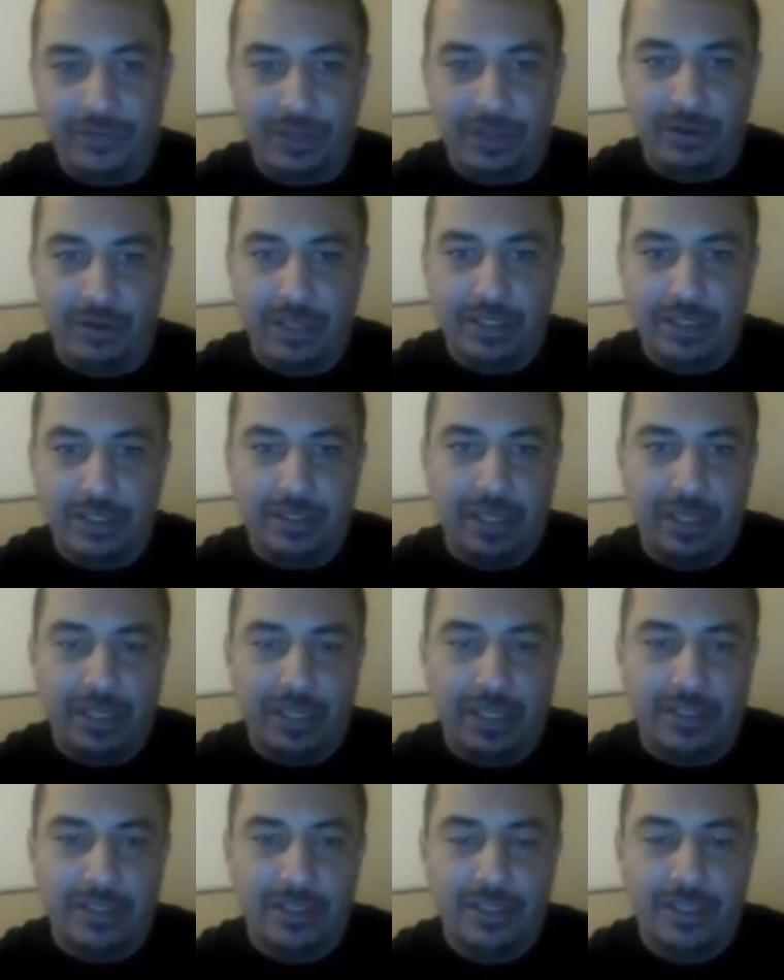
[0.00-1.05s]
So
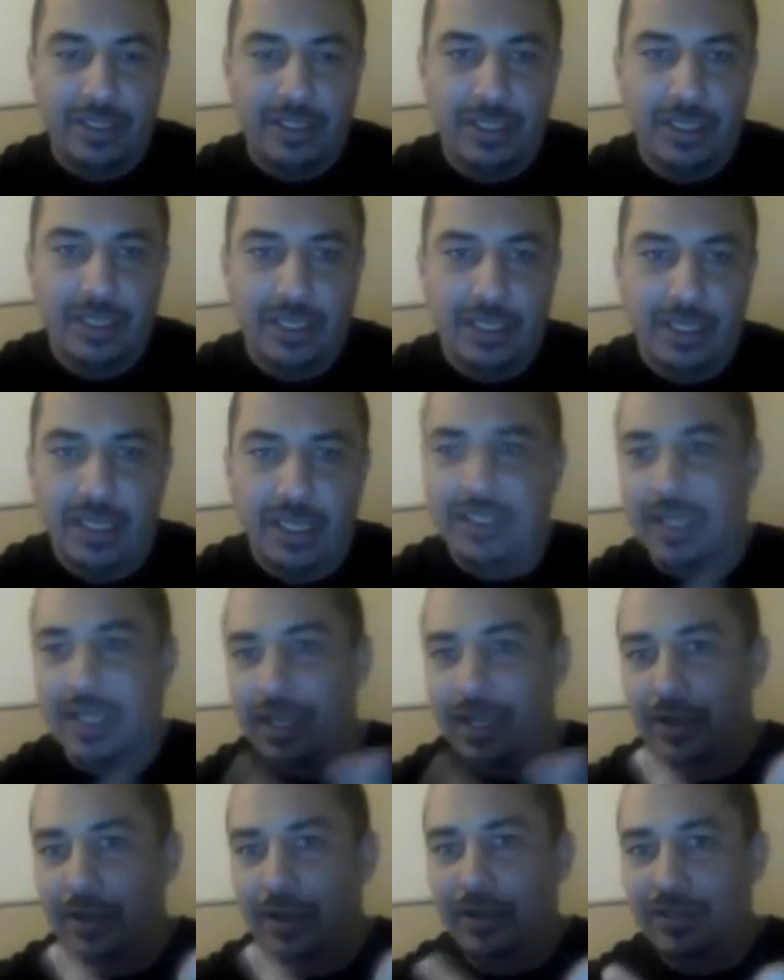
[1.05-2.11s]
it's
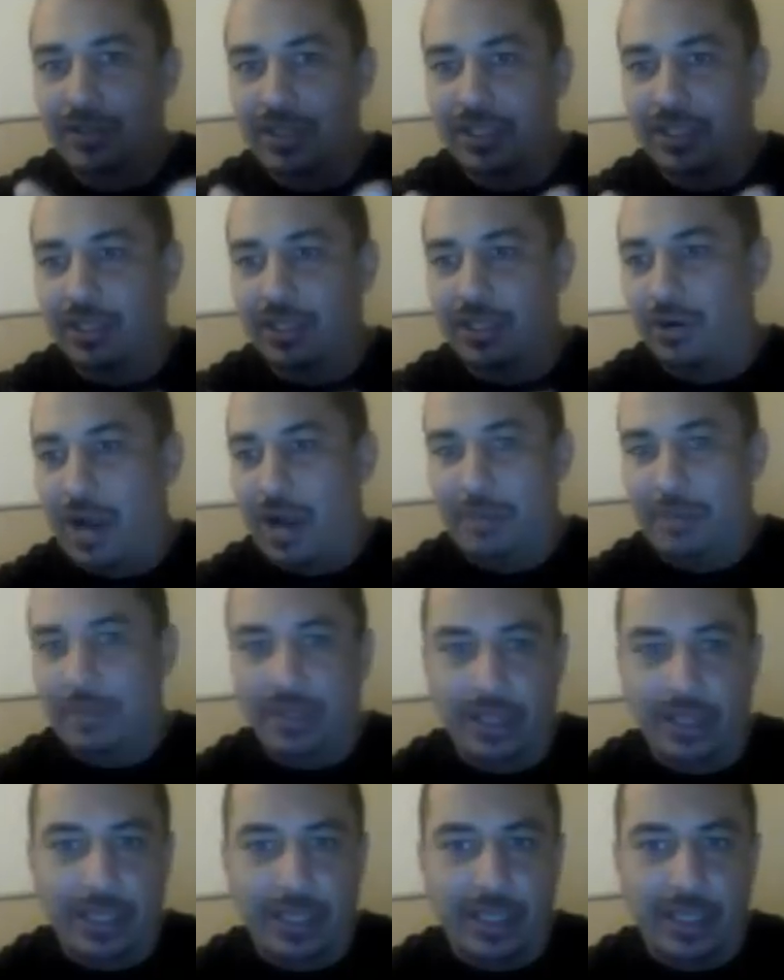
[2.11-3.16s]
like such a crappy
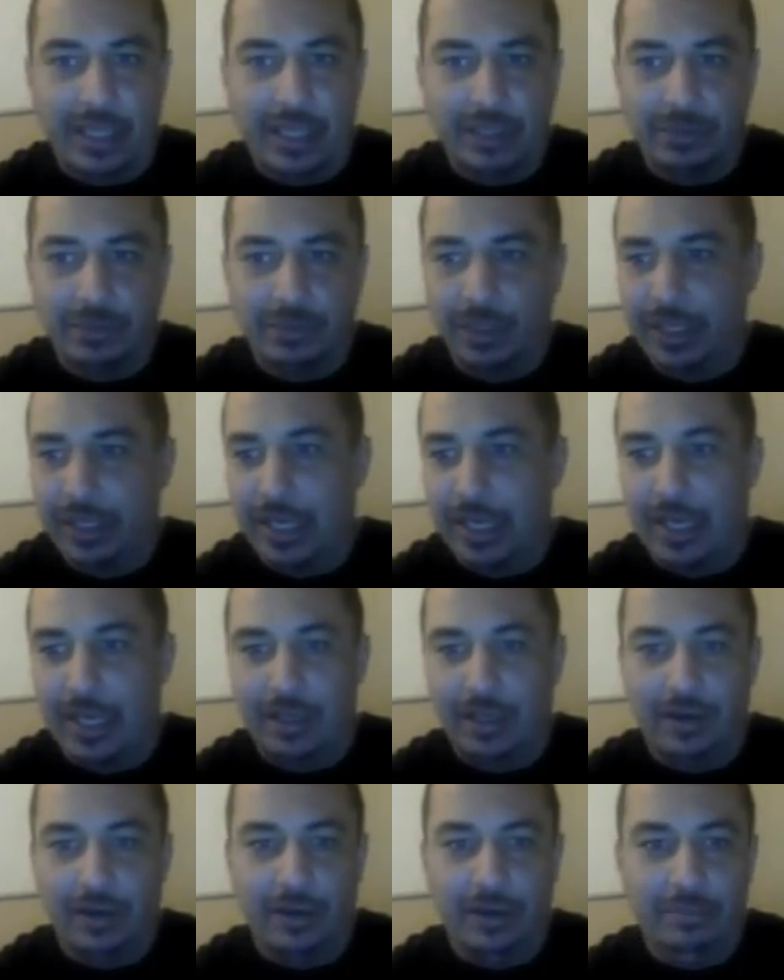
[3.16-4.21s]
link that it's really
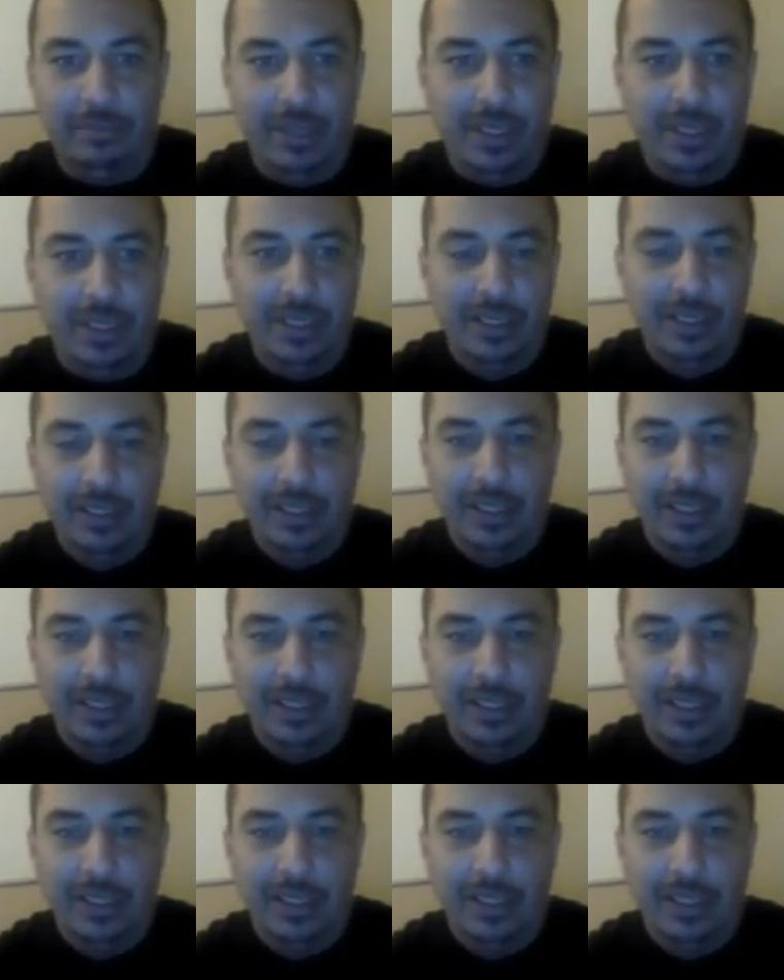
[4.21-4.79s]
not going to be